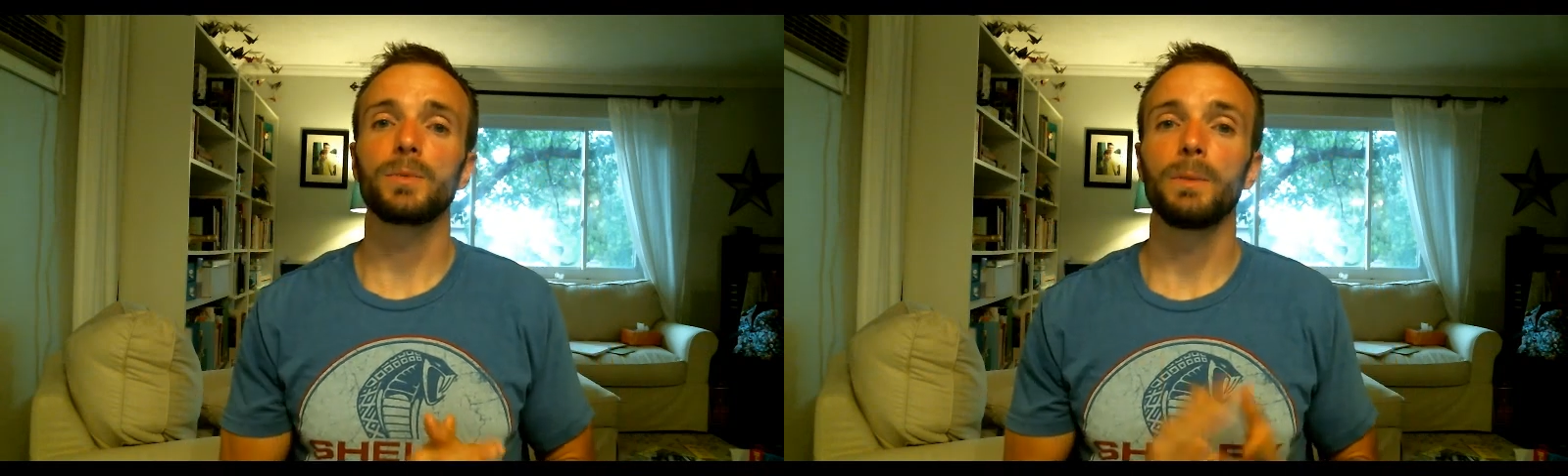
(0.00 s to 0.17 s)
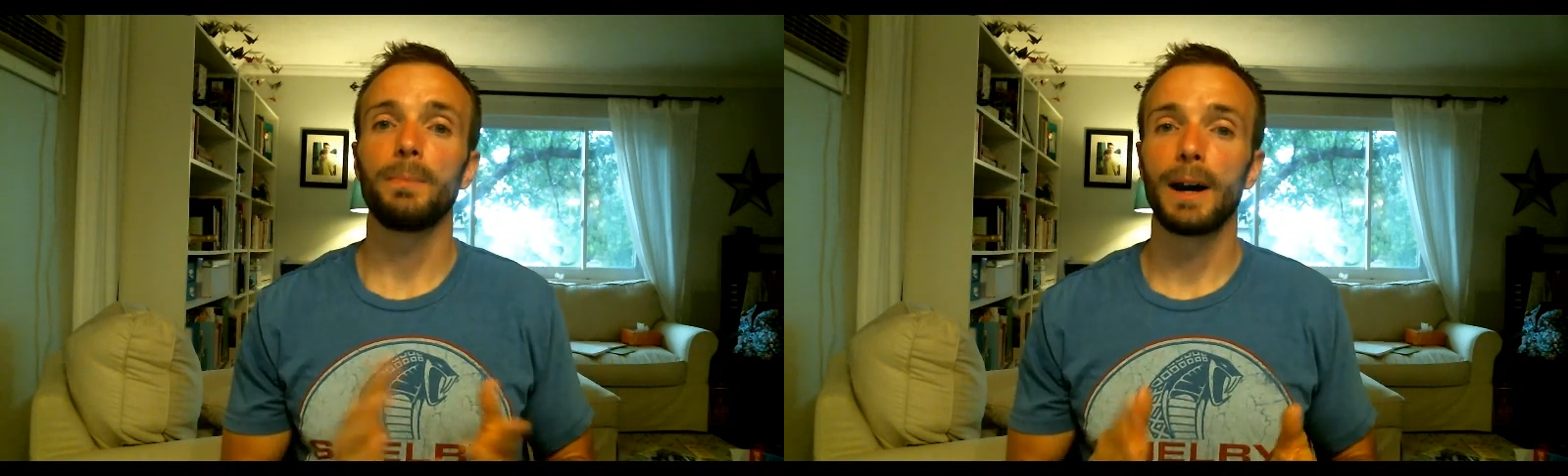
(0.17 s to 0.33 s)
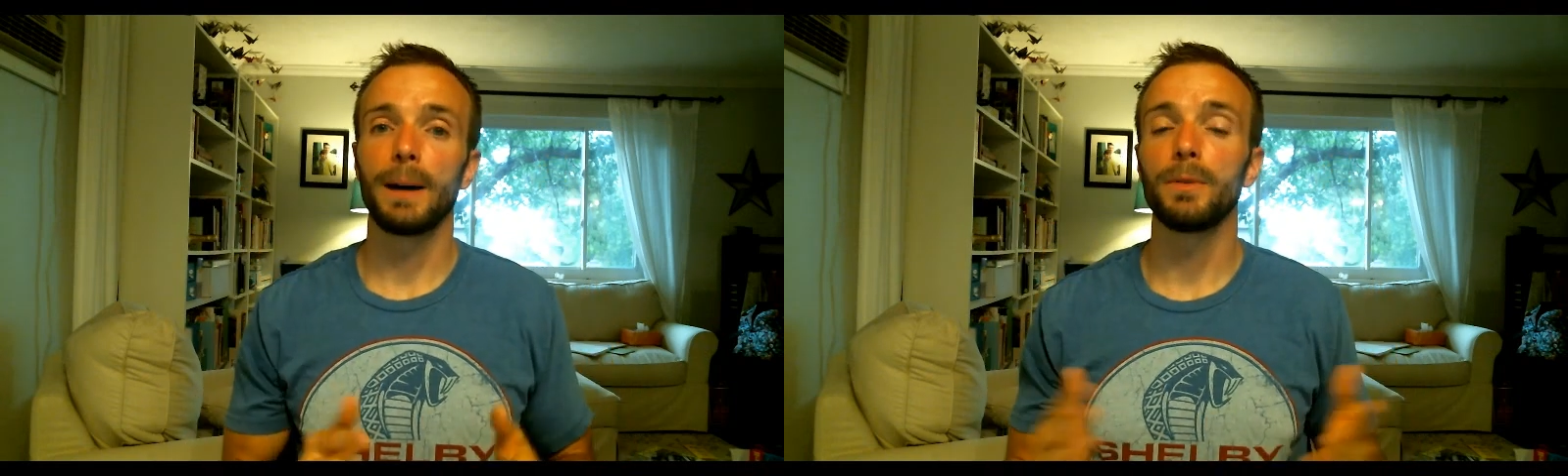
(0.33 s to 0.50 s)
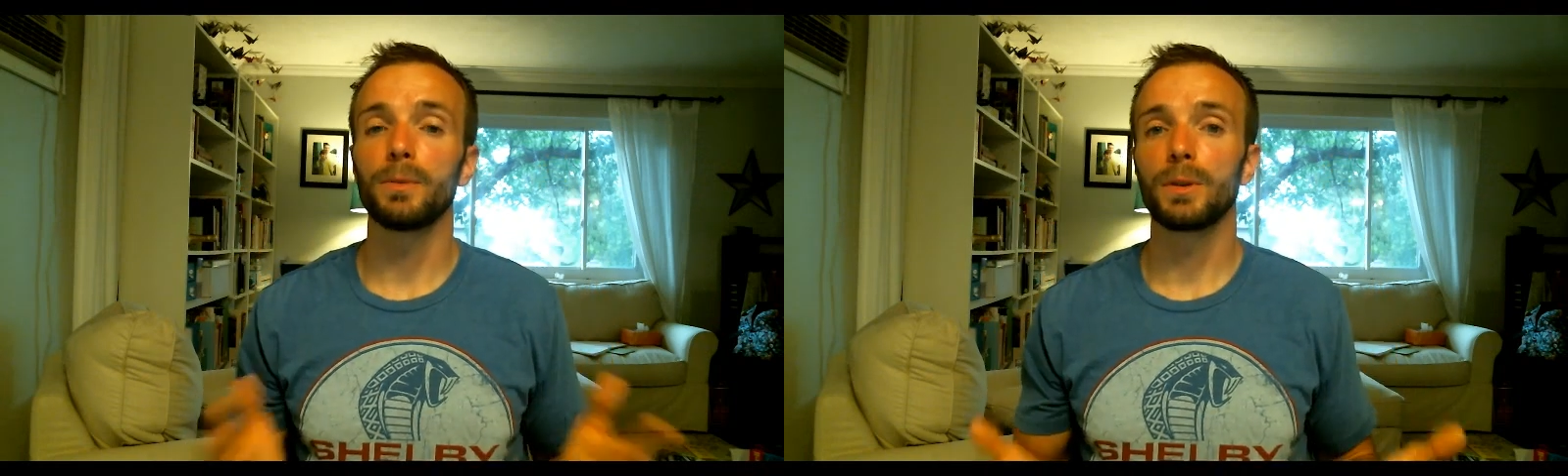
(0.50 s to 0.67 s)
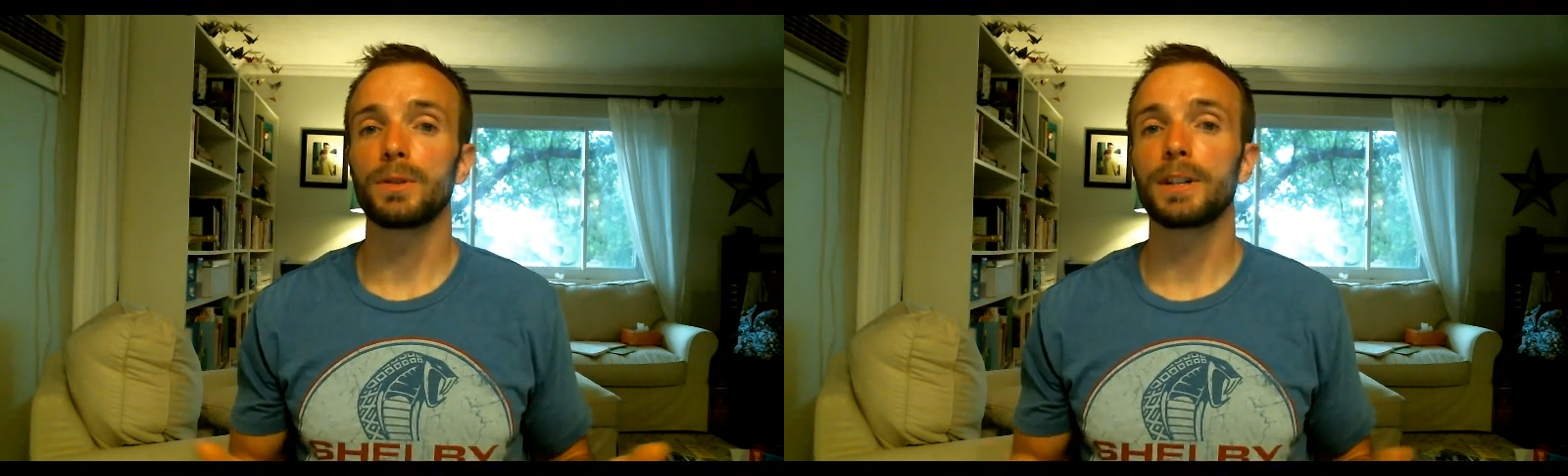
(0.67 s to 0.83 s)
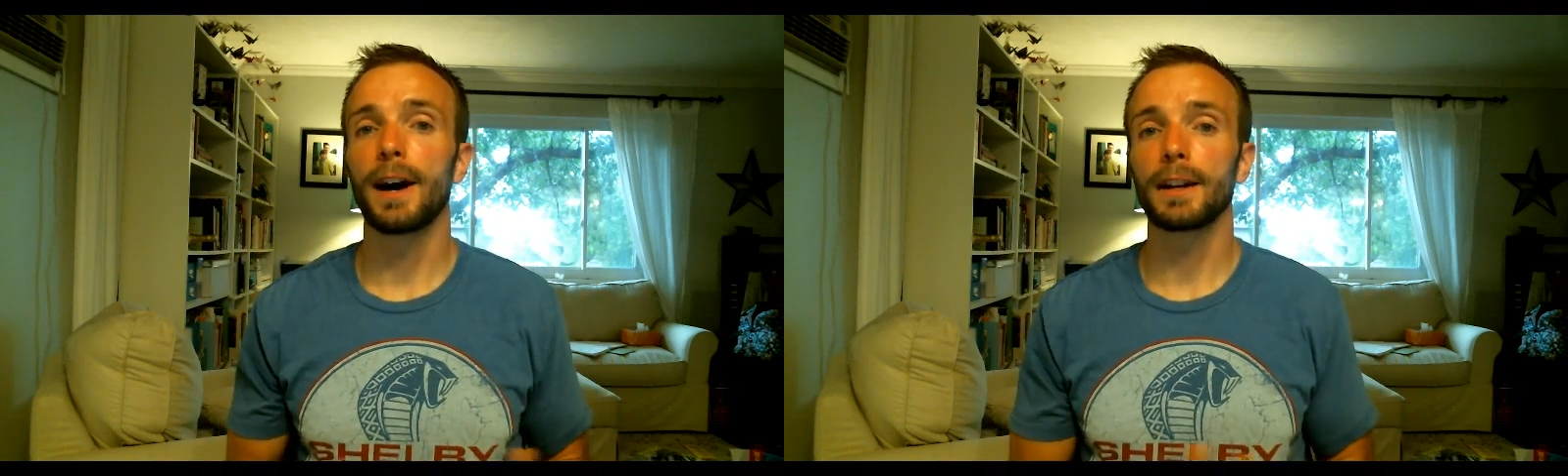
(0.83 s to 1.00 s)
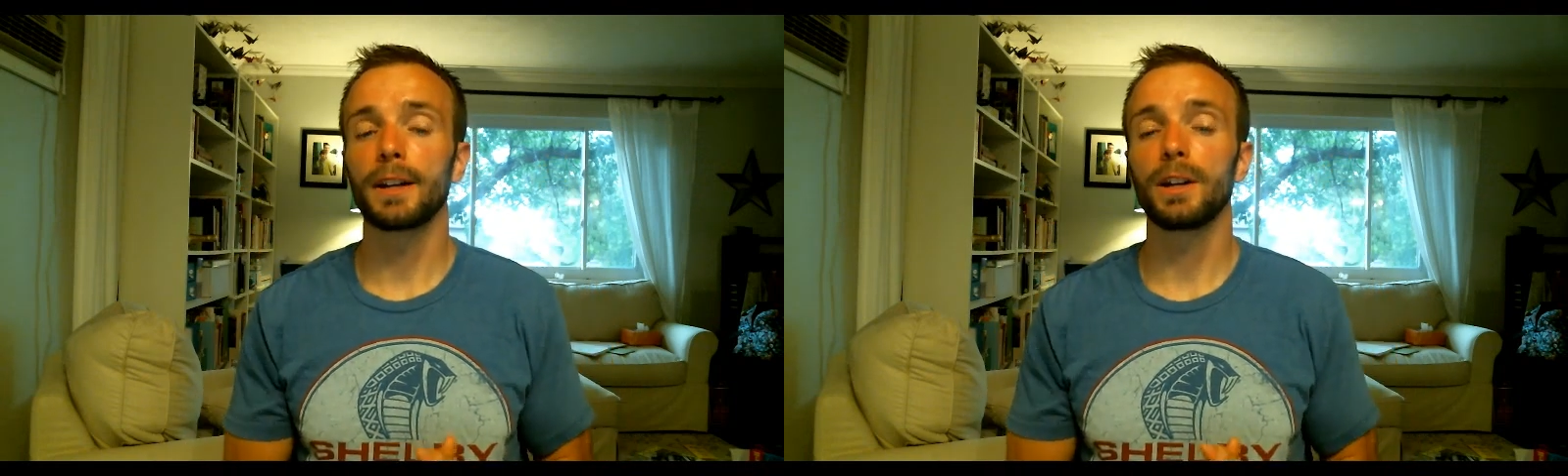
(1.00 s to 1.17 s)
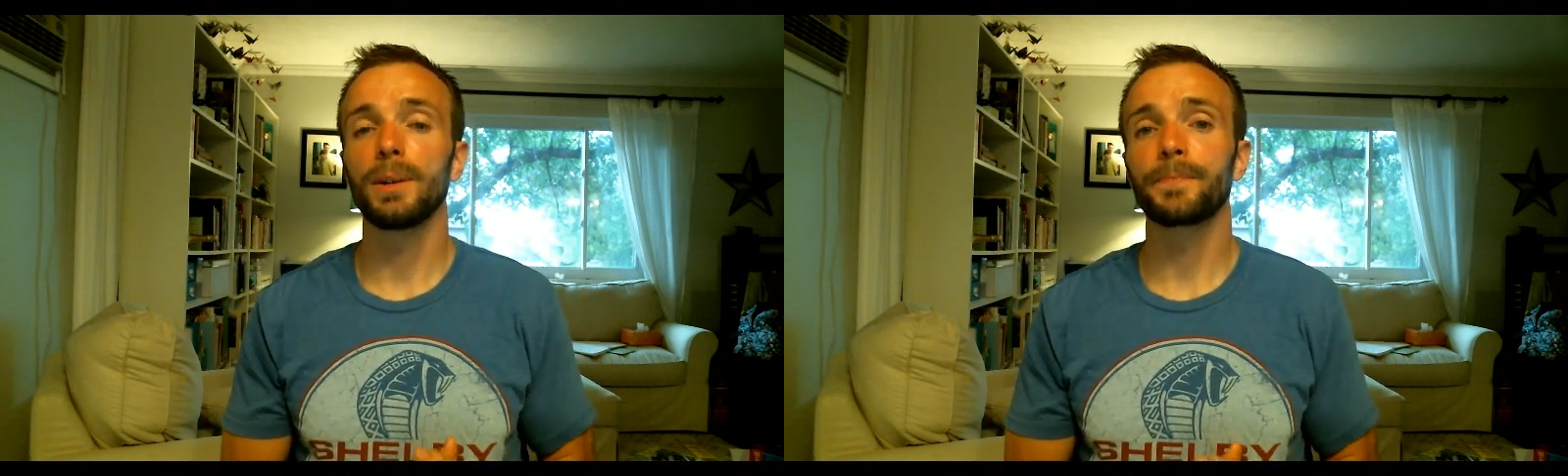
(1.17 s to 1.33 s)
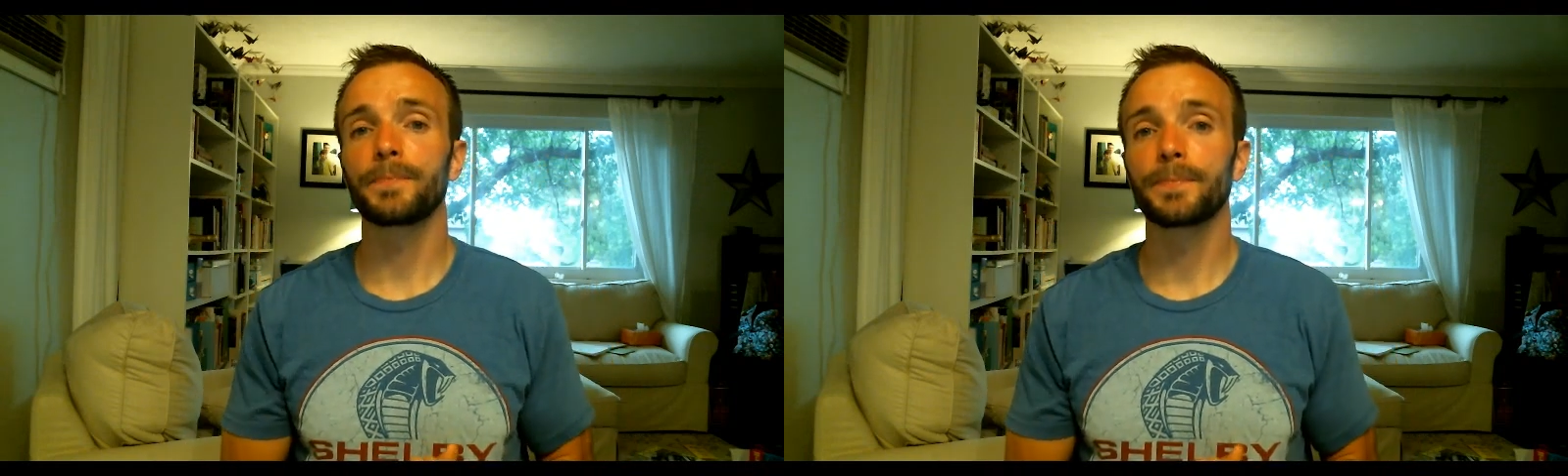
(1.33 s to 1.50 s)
with Bob Monroe talking.